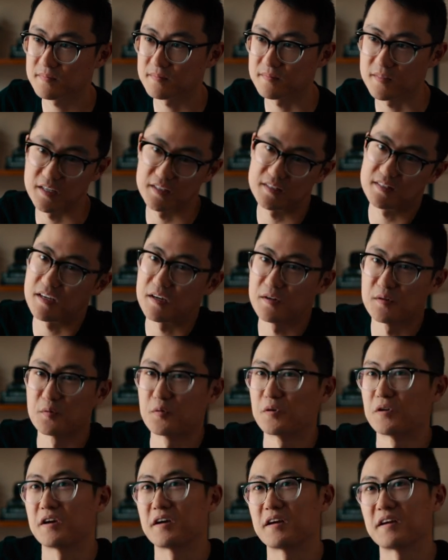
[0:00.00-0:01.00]
that's kind of
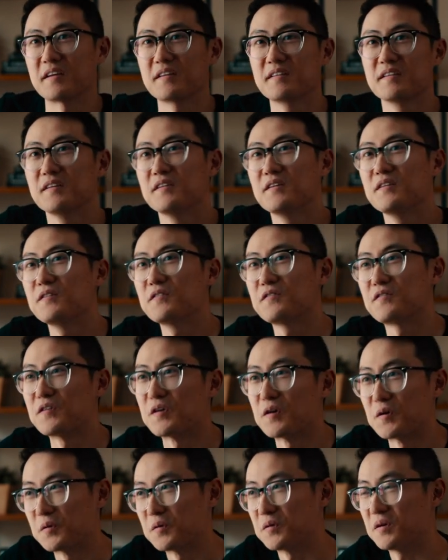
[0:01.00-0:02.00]
what I
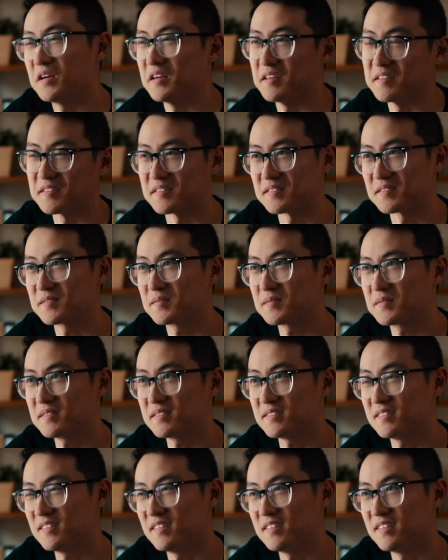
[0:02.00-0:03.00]
feel is
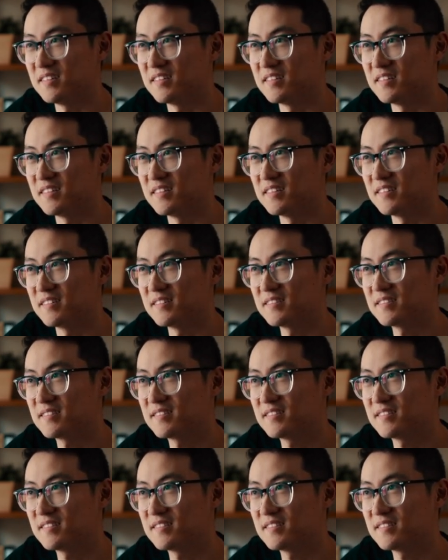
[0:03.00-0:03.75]
uh,